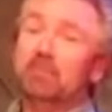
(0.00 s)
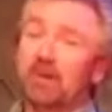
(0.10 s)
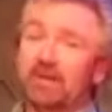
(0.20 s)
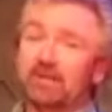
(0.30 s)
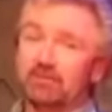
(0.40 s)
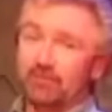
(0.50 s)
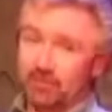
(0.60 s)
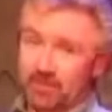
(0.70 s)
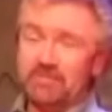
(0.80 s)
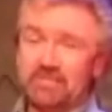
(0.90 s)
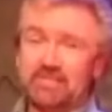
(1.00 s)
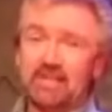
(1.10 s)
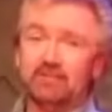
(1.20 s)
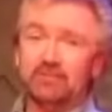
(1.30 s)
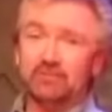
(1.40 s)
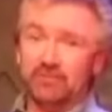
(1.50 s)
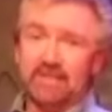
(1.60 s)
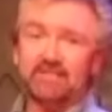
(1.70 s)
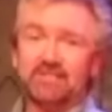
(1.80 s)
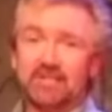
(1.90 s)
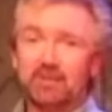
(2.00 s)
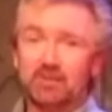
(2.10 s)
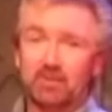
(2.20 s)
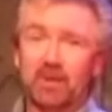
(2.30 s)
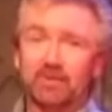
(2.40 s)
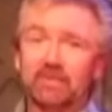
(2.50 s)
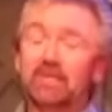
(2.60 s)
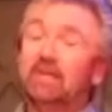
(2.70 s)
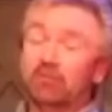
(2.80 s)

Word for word: but for BBC Television, for the entertainment department,